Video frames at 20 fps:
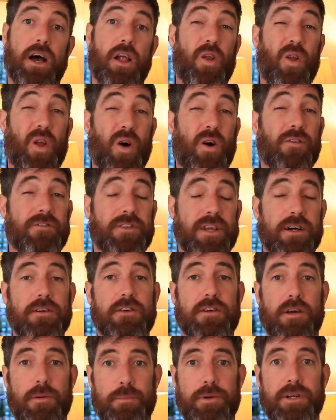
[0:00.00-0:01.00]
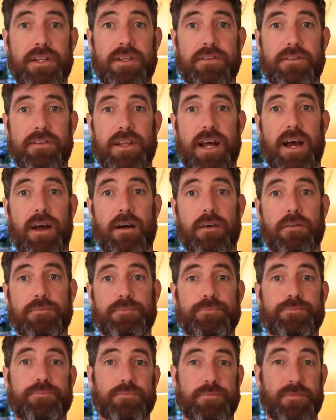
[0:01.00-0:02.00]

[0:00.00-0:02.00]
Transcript: A lot of tackle companies now,